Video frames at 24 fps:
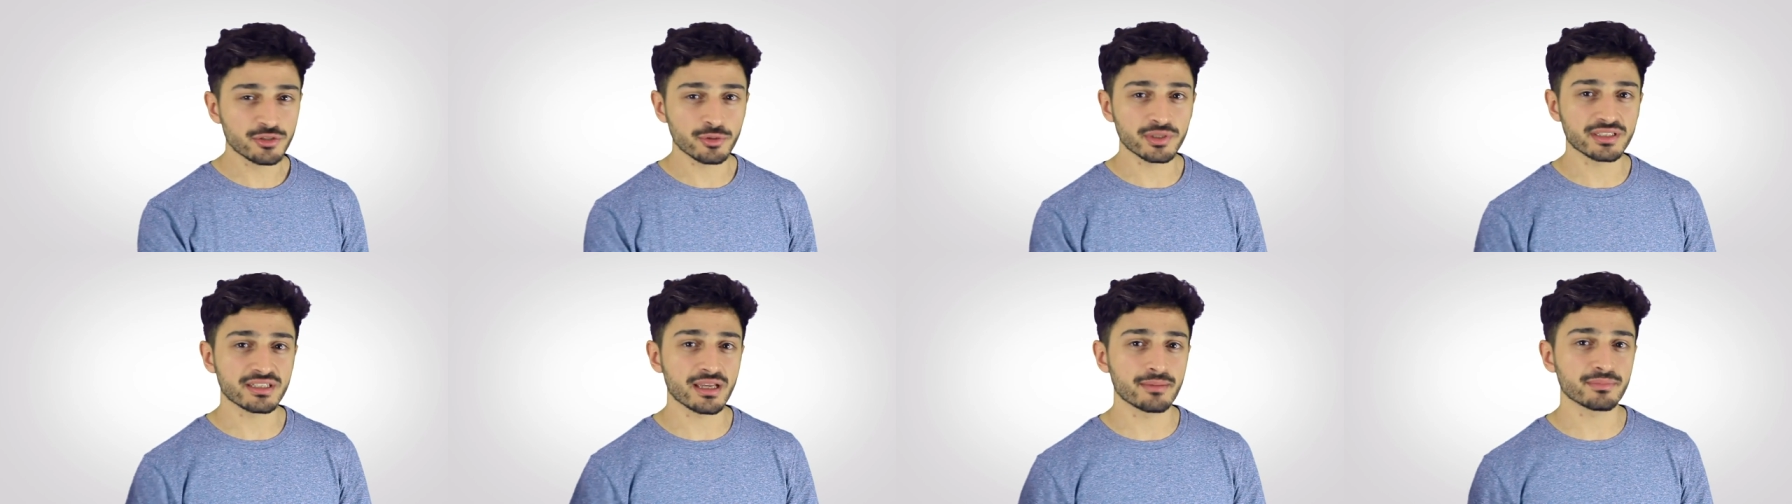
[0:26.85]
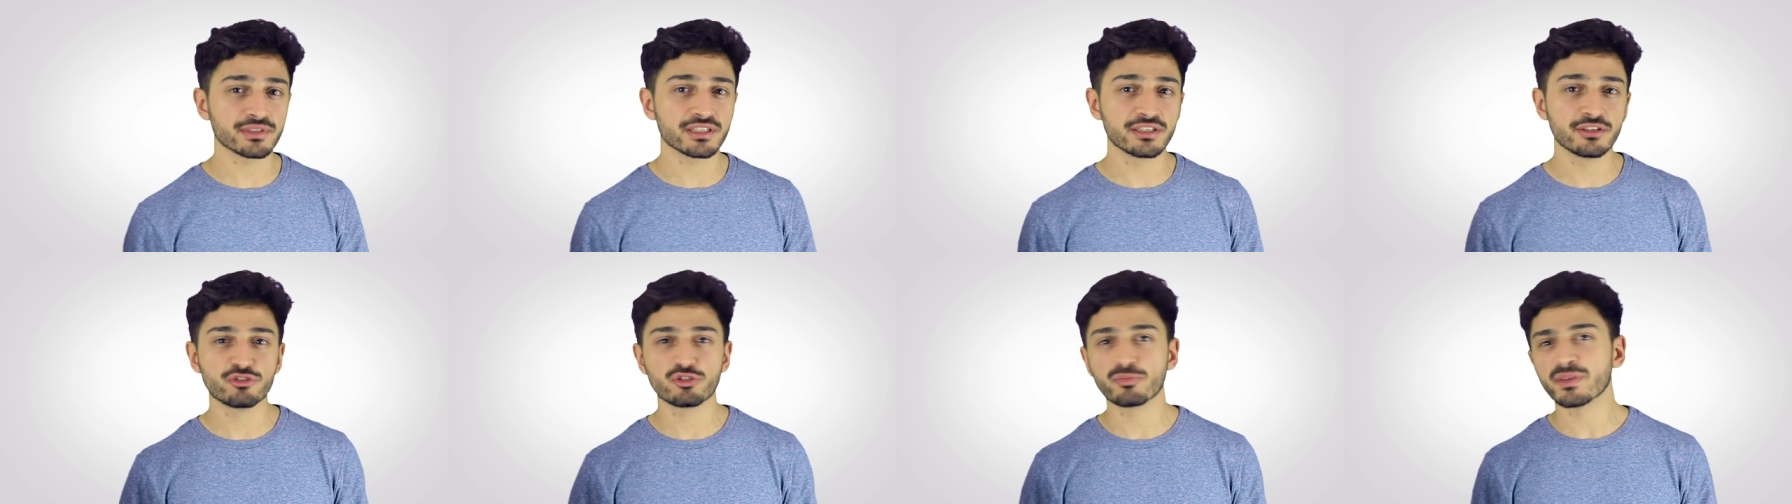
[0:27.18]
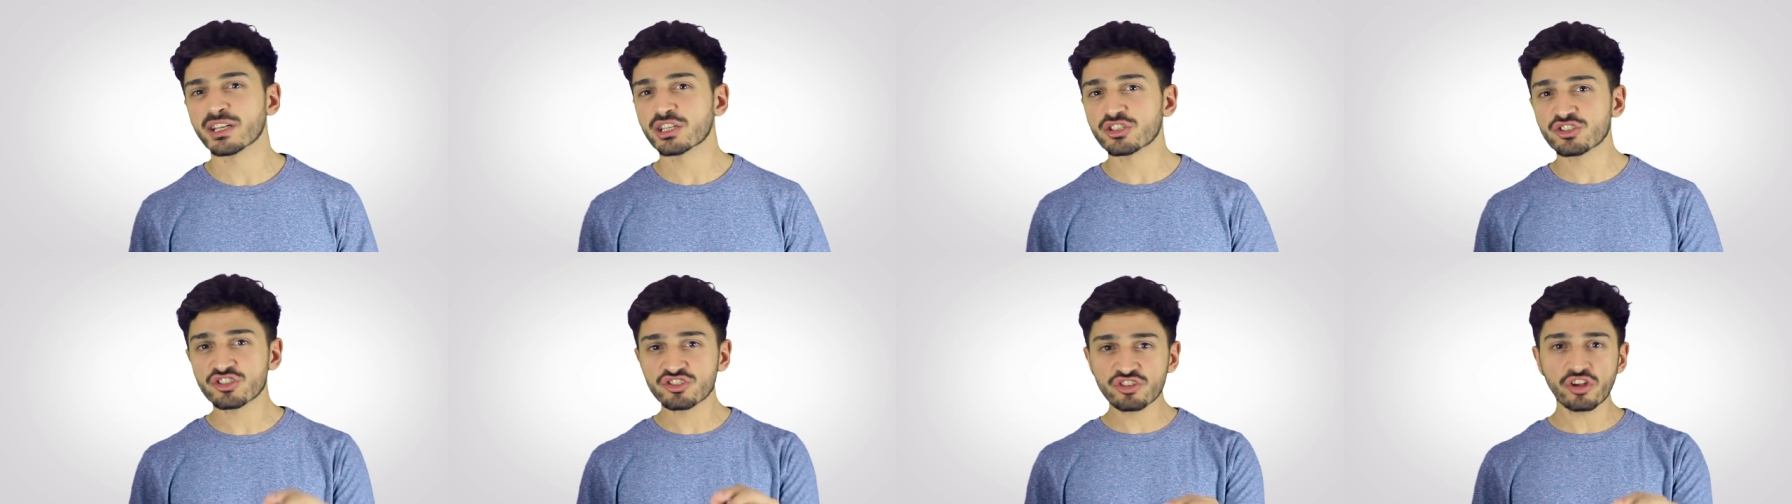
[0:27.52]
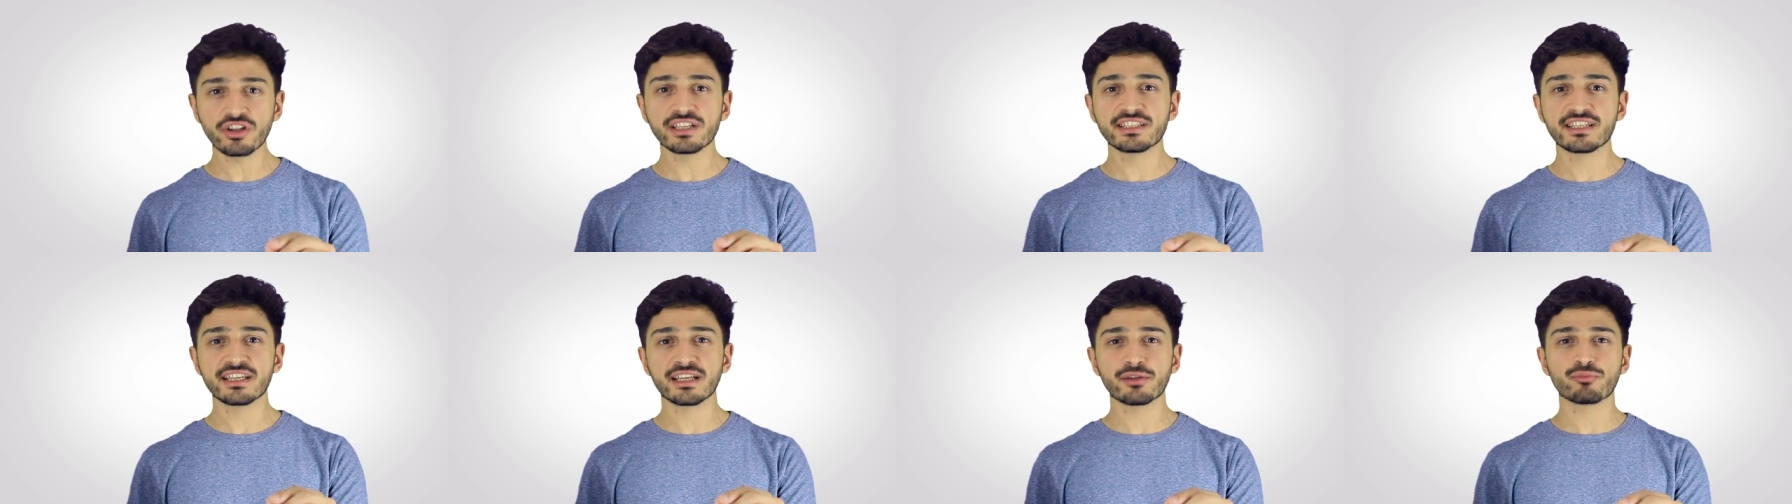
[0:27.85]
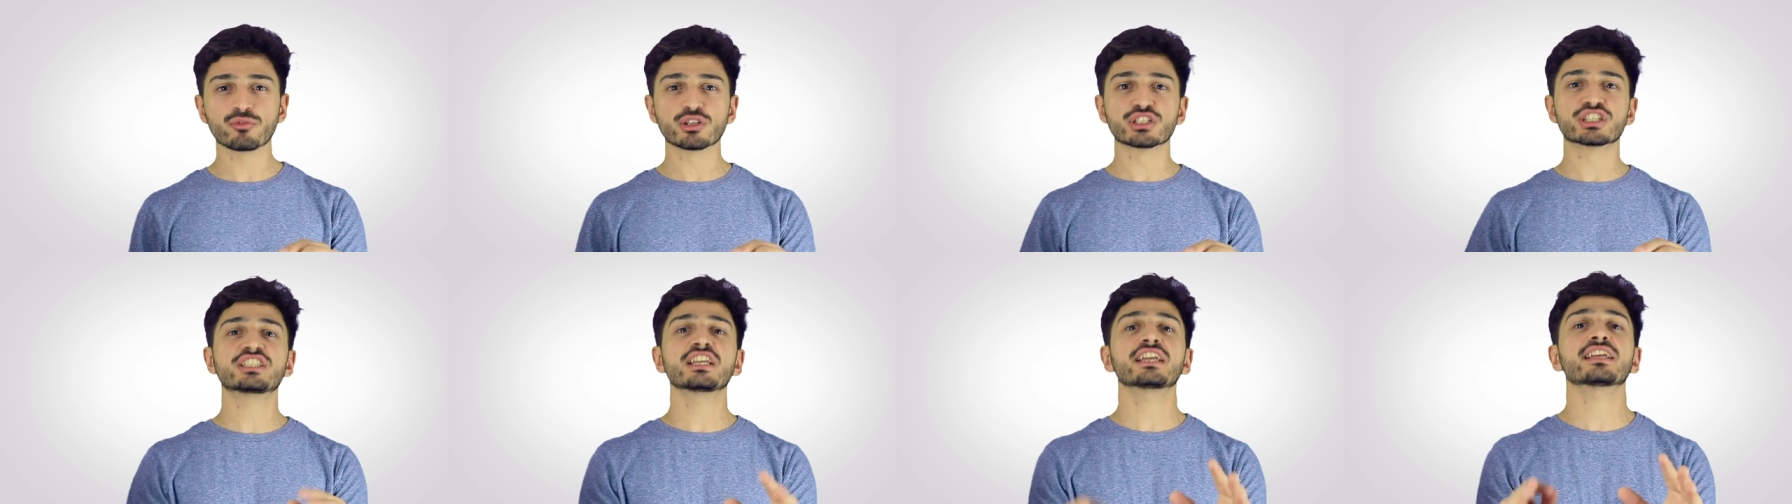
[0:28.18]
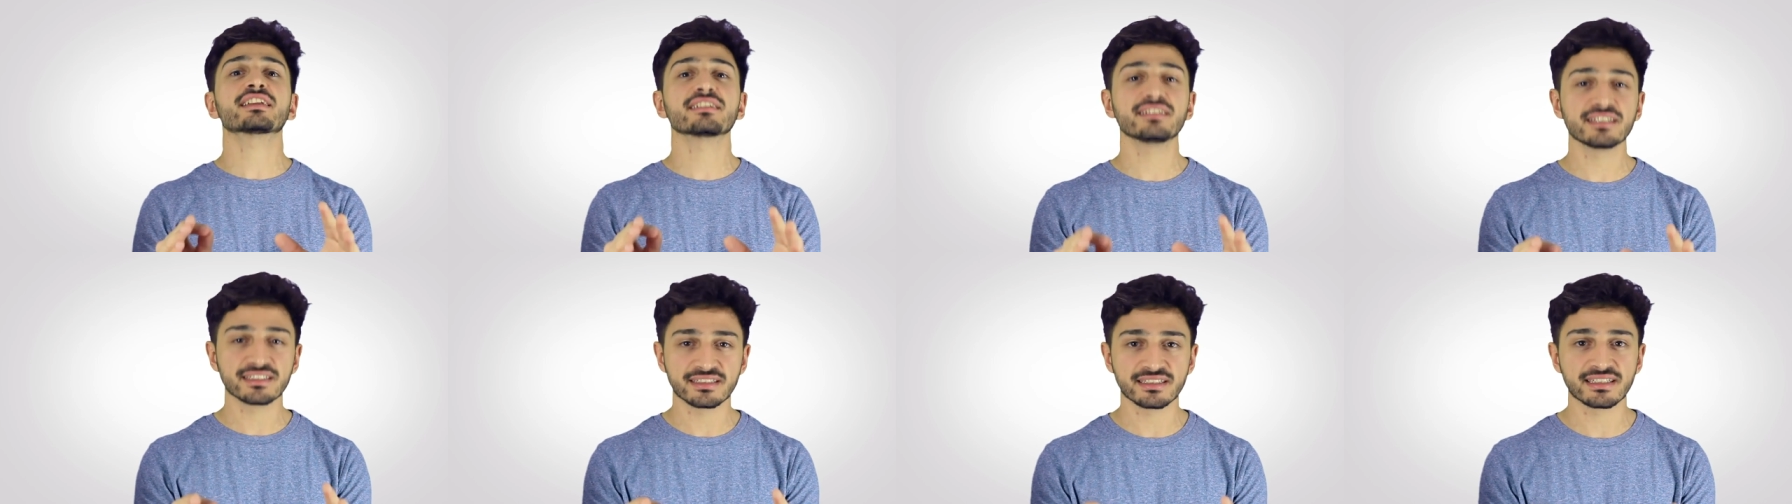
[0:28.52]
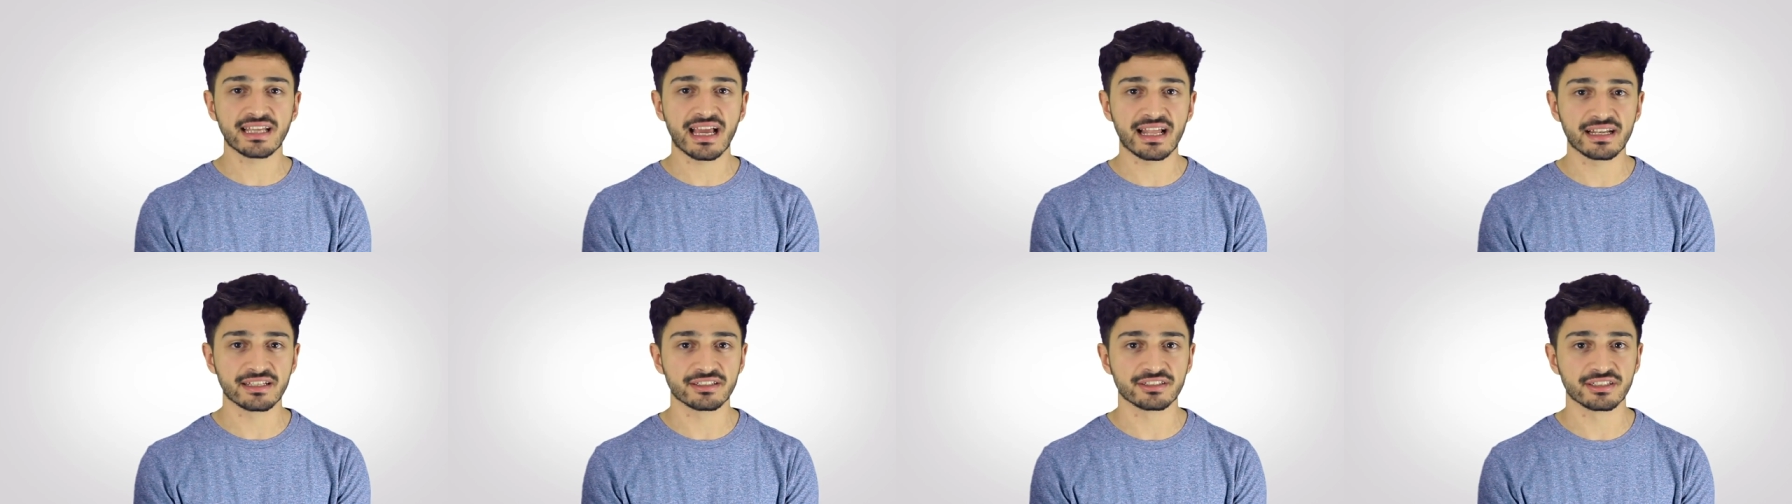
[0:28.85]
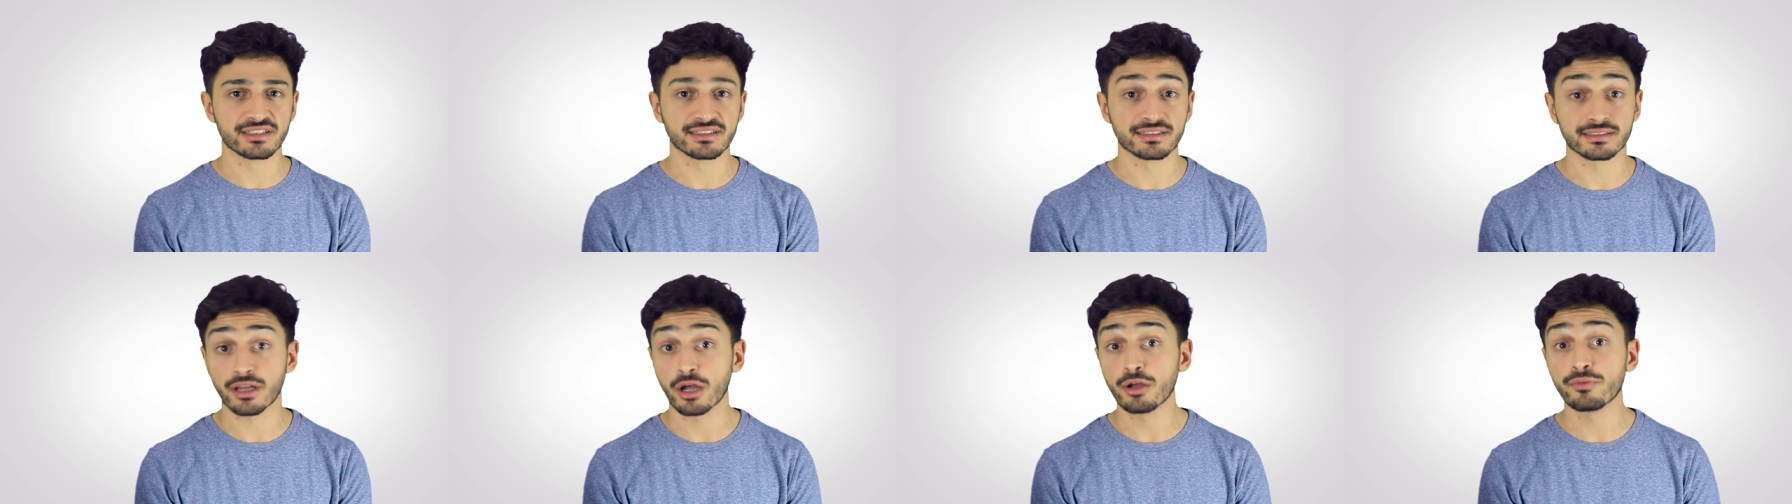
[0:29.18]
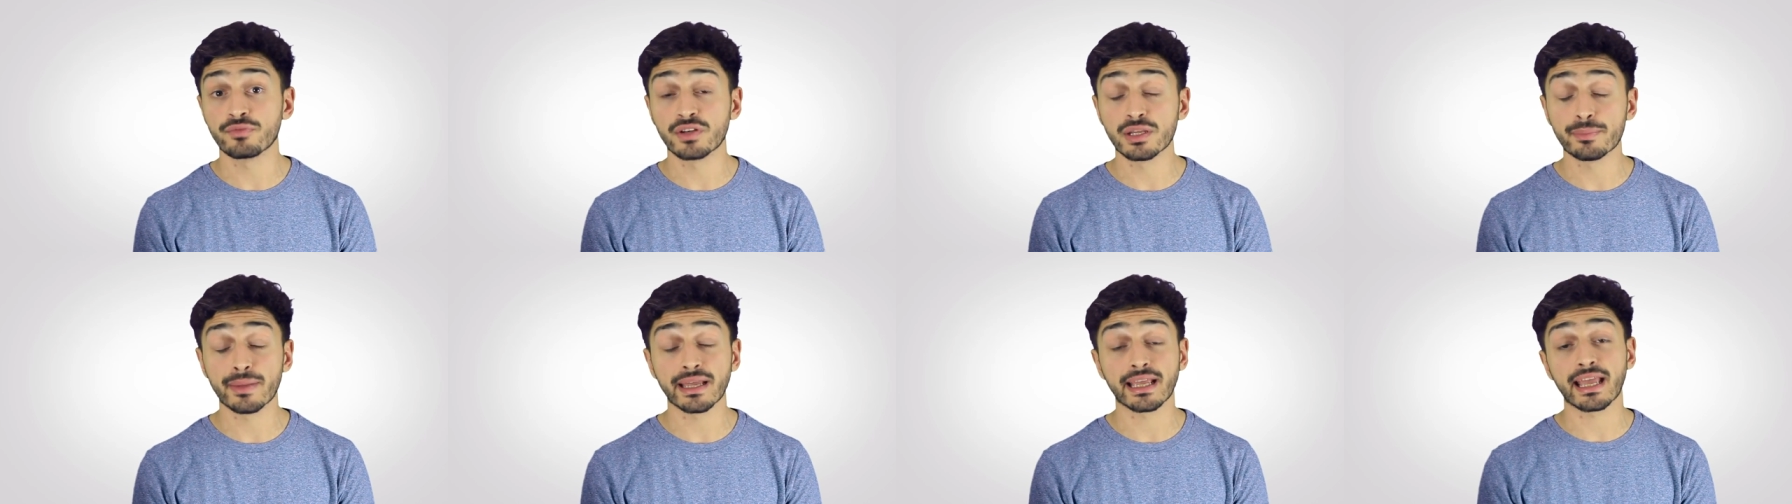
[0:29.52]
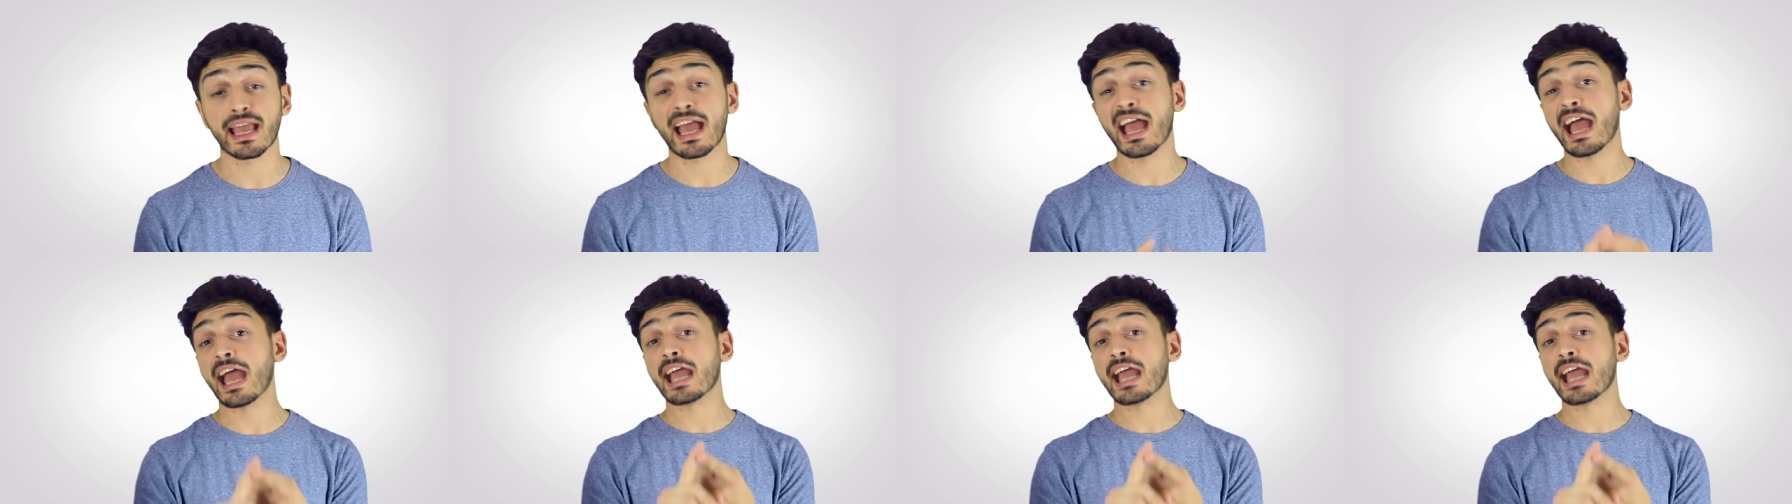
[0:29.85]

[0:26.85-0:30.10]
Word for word: to attempt to use some exciting and ridiculous analogies to hopefully make it